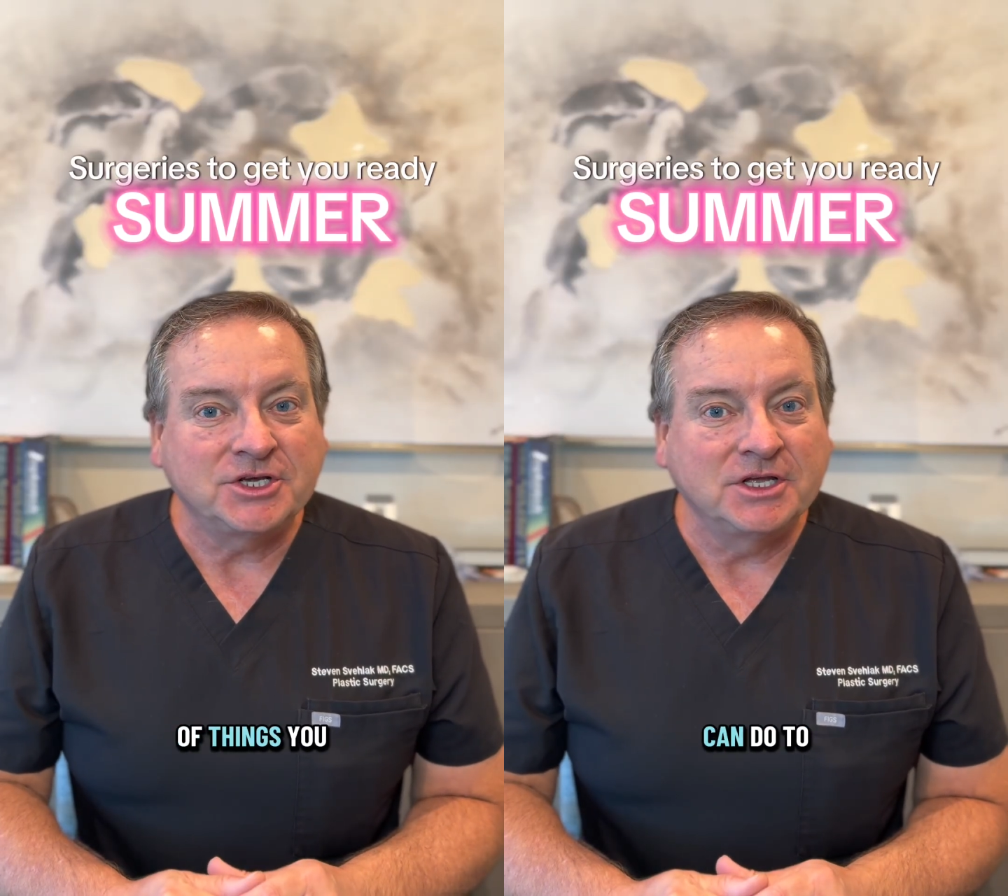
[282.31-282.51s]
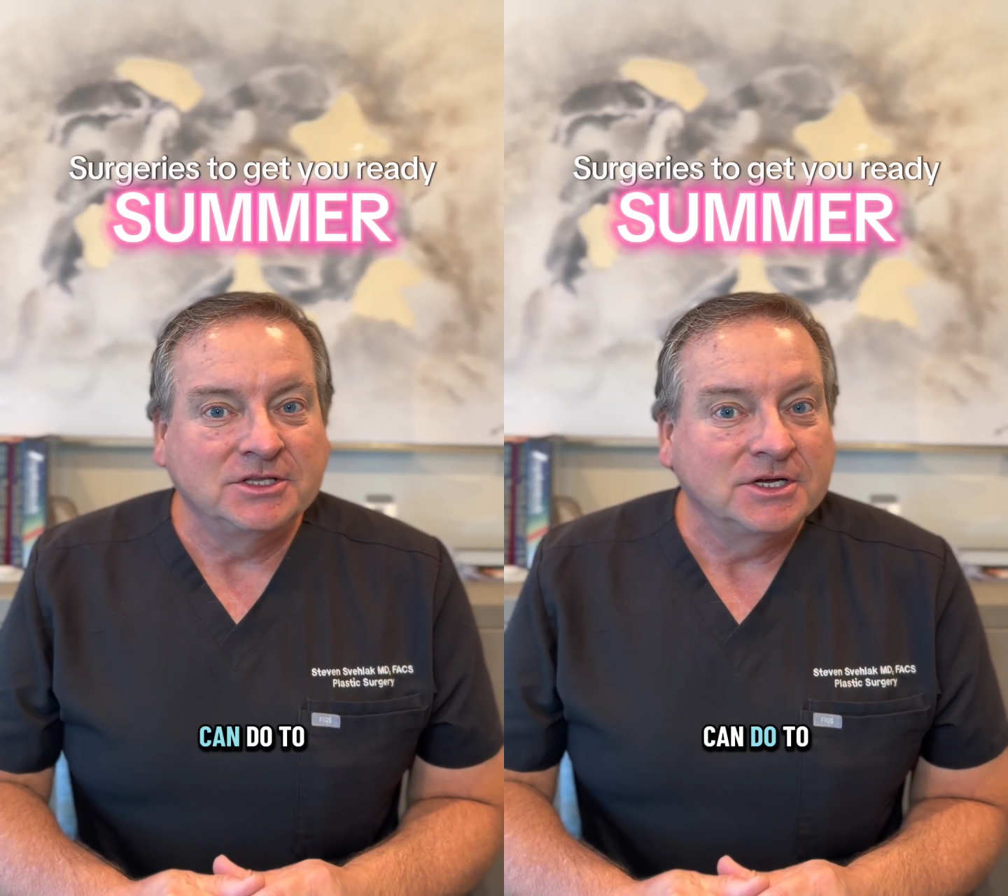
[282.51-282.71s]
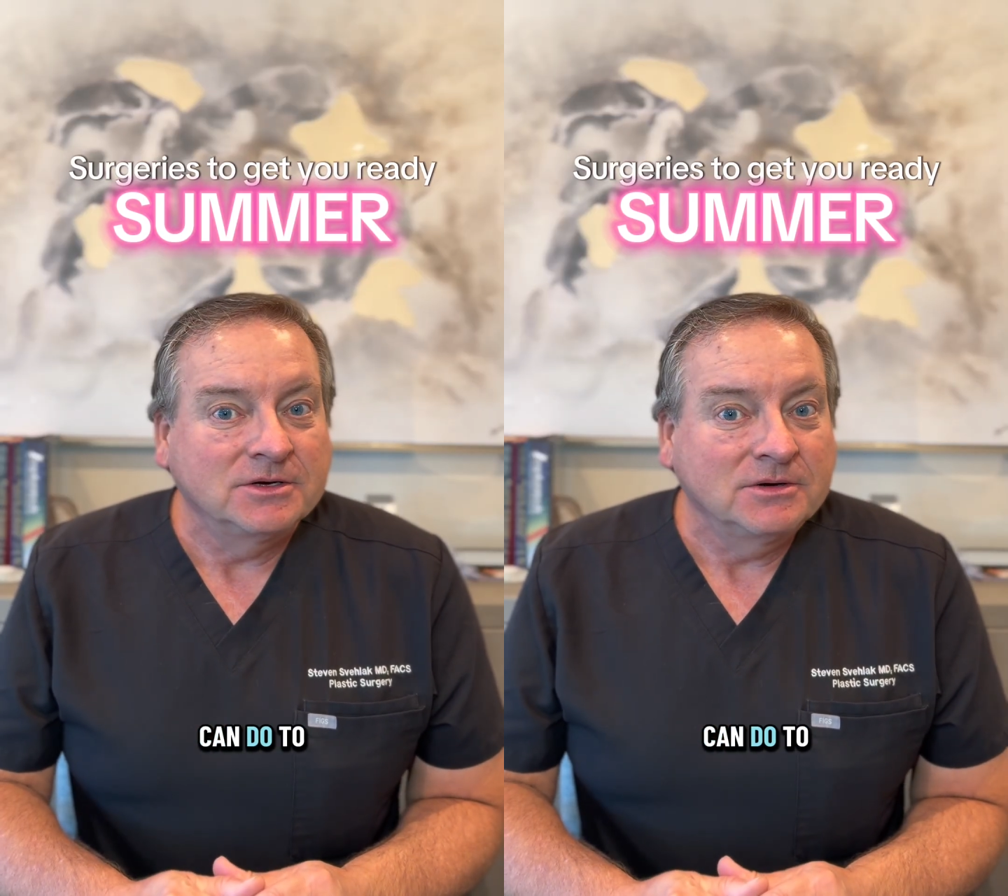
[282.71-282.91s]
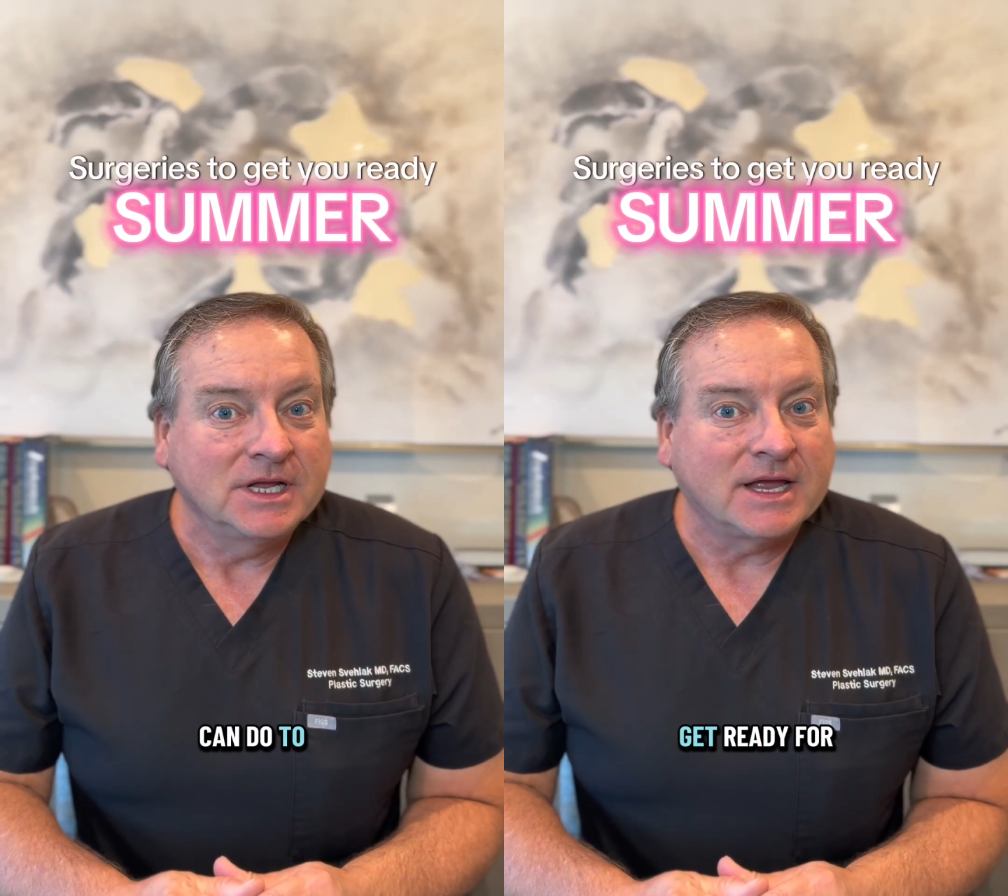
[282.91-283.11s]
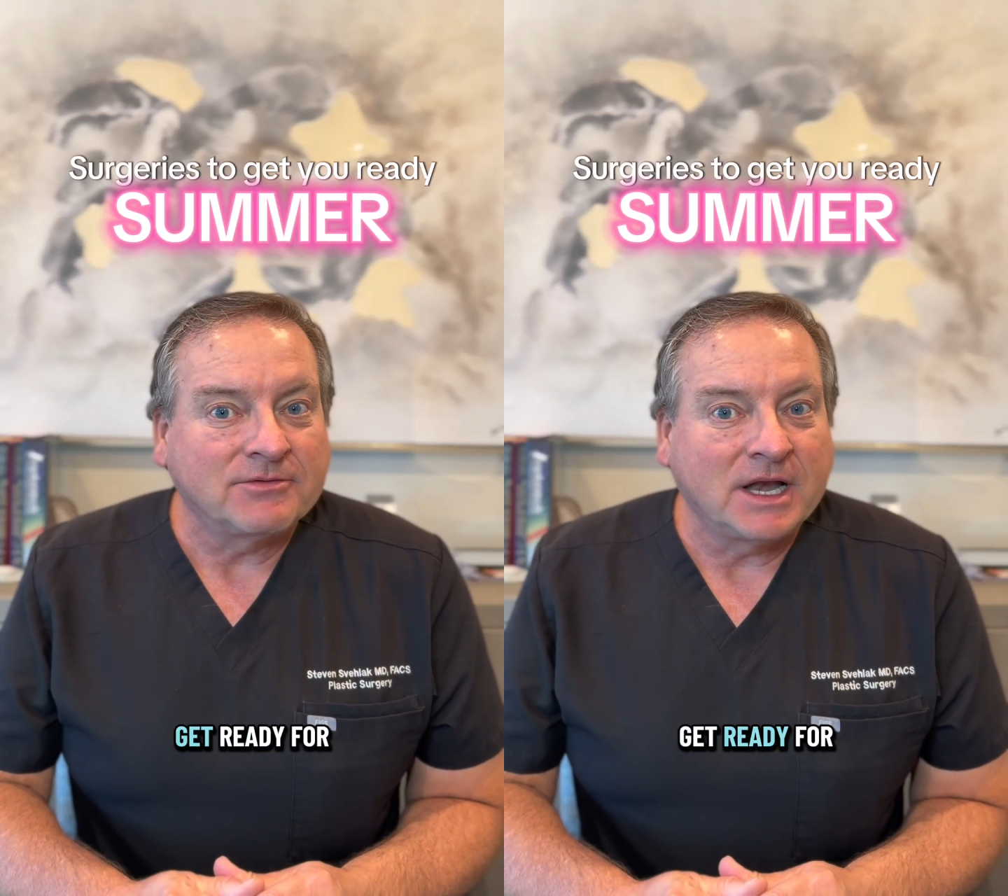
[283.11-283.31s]
you can do to
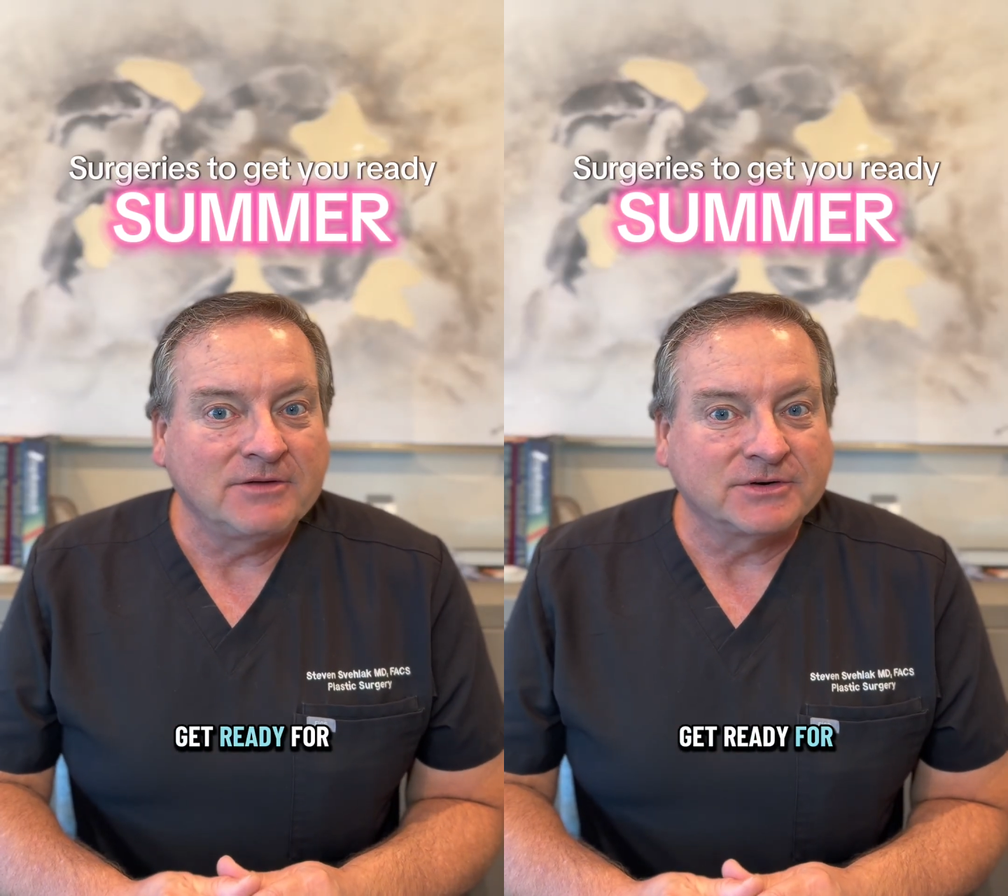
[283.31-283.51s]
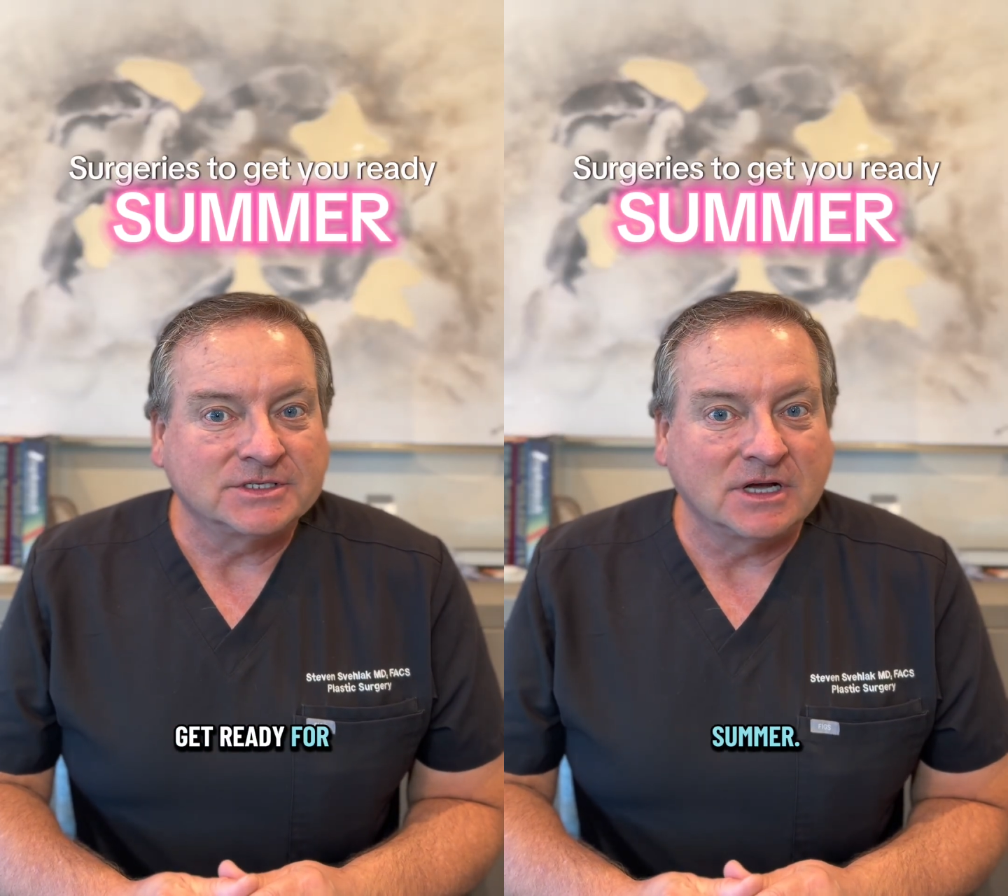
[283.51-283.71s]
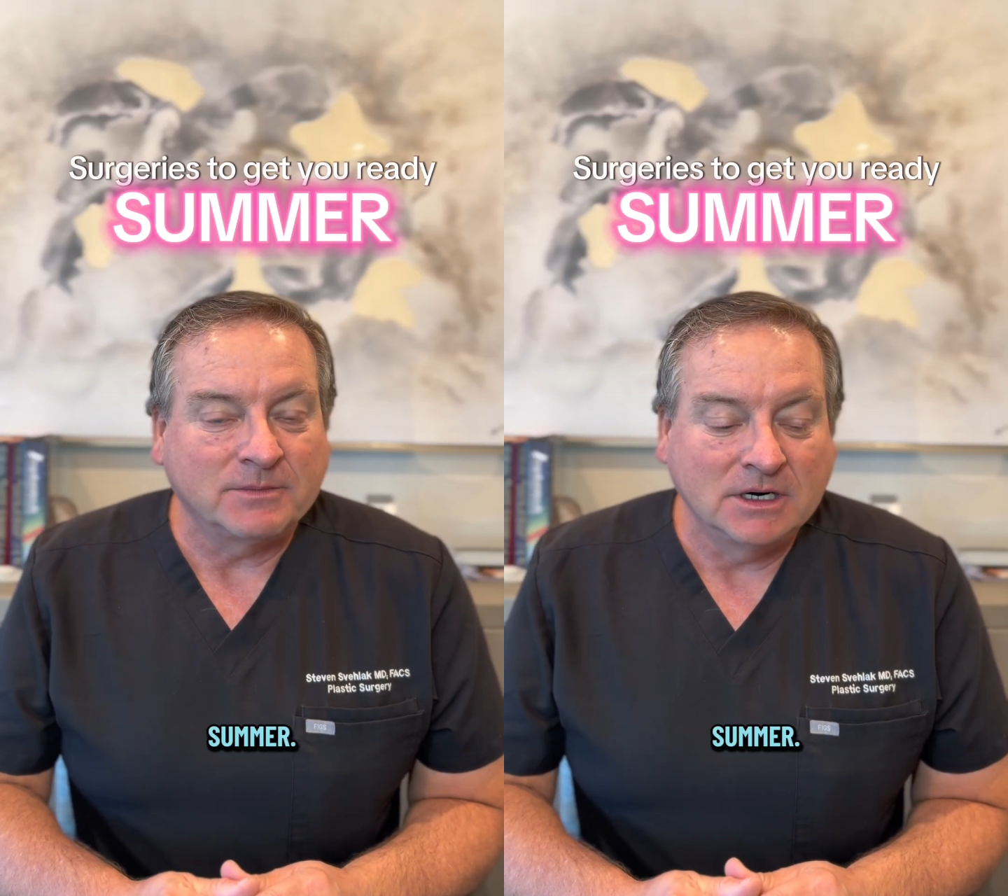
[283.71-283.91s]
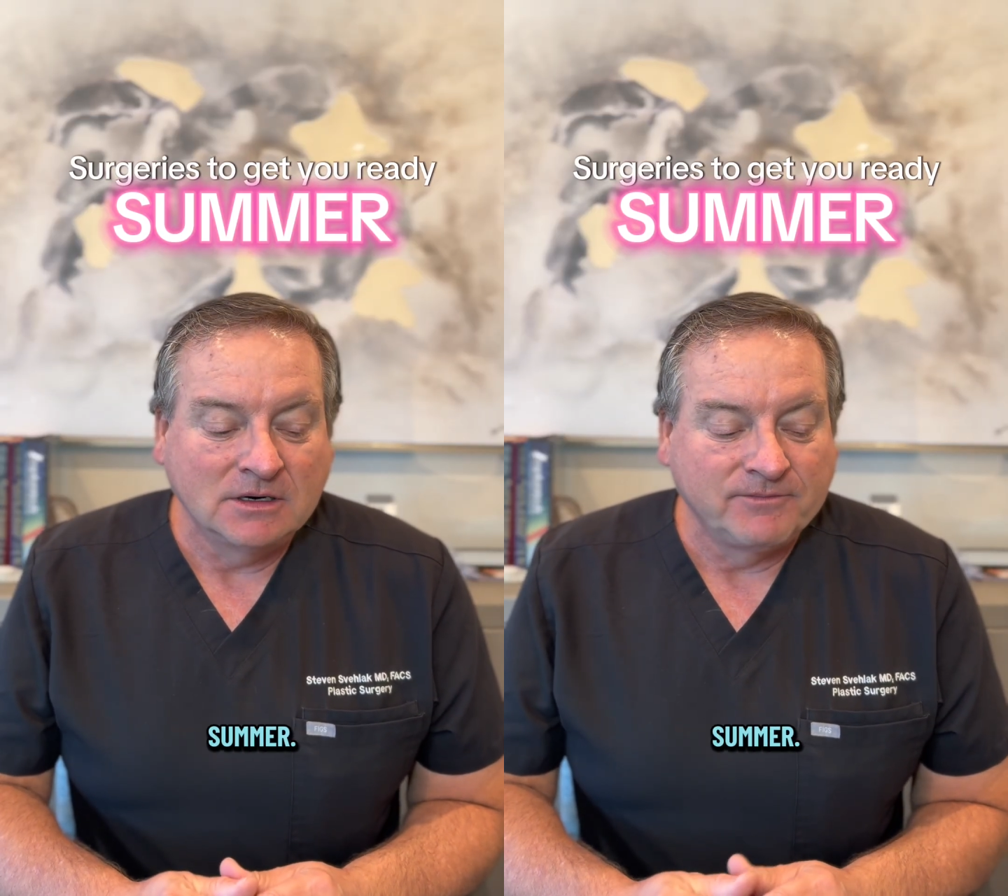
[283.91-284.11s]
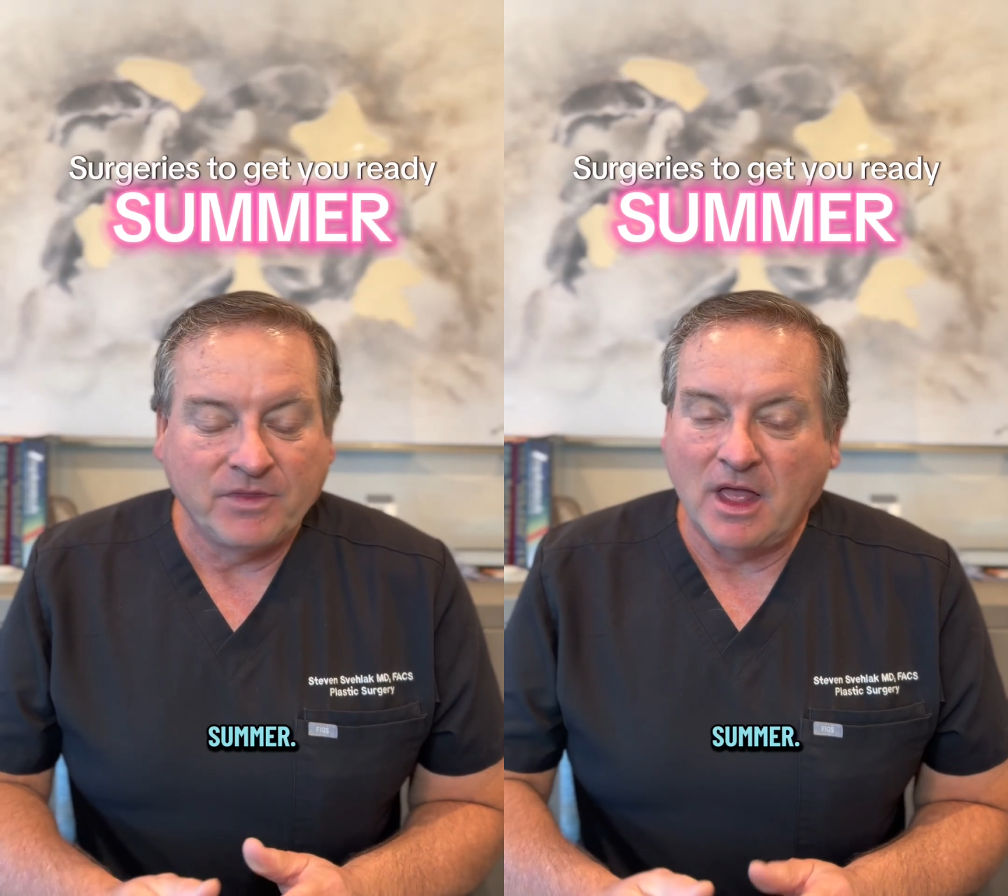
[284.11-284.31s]
get ready for summer.